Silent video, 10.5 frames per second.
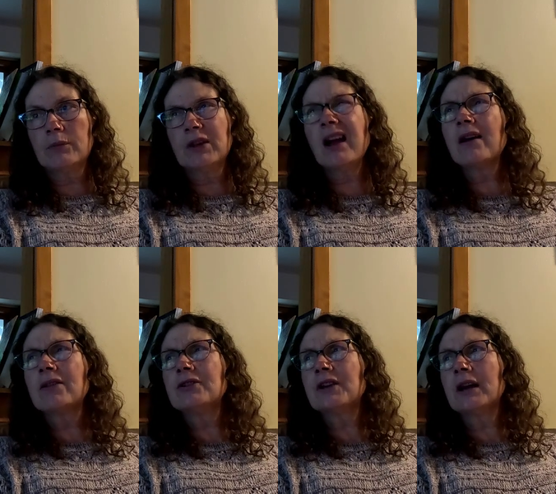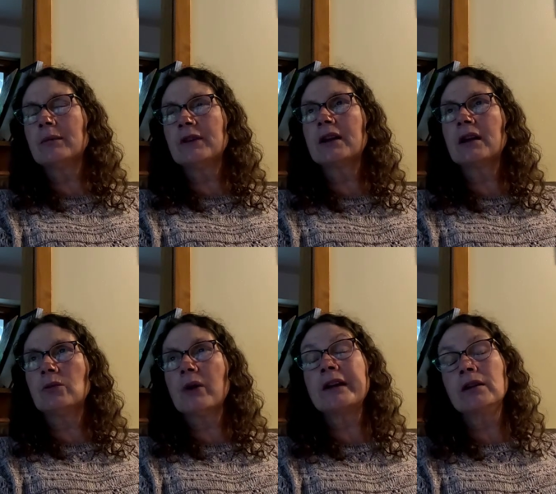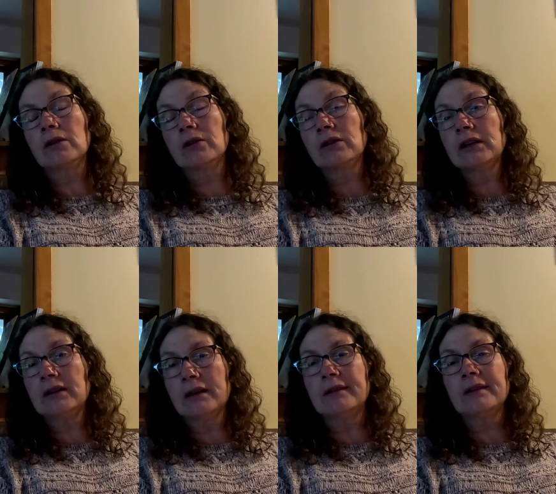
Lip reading: the other time that I regularly knit